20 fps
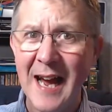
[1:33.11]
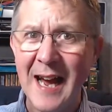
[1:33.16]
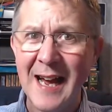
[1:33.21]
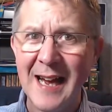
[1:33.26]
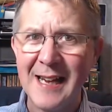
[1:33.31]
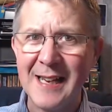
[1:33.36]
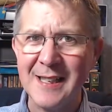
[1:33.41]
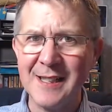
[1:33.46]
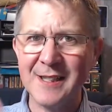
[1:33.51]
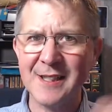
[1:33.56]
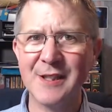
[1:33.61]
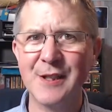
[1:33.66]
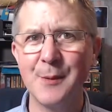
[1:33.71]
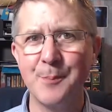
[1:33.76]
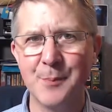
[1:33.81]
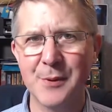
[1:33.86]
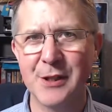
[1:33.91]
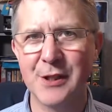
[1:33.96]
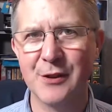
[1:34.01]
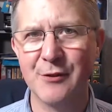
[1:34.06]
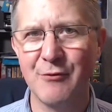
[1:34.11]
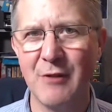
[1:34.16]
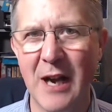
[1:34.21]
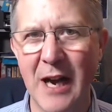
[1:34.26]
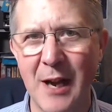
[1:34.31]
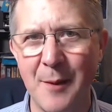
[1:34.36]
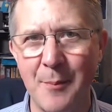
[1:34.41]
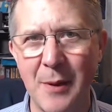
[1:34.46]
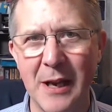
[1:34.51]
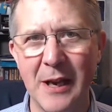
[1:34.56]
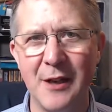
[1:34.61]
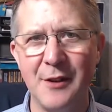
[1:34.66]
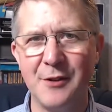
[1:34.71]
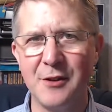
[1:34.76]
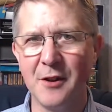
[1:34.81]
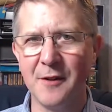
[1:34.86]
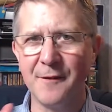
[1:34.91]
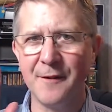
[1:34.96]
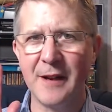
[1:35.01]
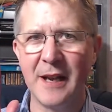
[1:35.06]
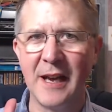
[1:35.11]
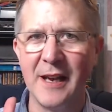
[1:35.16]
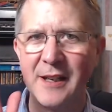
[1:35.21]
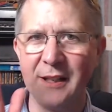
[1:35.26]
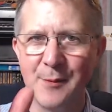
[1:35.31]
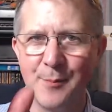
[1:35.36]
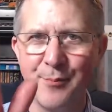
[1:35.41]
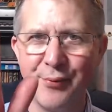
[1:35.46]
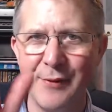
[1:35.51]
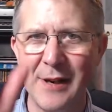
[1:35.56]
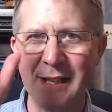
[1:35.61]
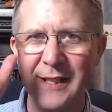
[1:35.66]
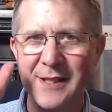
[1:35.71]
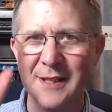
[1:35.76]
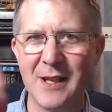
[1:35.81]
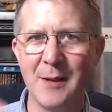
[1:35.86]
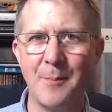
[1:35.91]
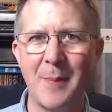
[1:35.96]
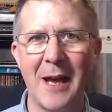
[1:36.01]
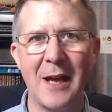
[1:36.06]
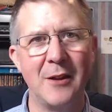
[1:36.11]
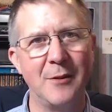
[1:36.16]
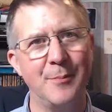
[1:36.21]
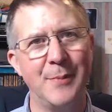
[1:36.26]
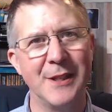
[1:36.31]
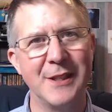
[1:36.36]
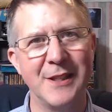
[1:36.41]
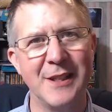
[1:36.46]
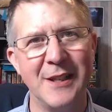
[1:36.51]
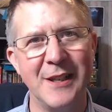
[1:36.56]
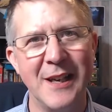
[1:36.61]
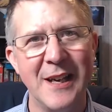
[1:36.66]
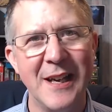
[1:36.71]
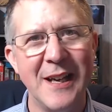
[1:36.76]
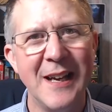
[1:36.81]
and subscribing and don't forget to press the bell button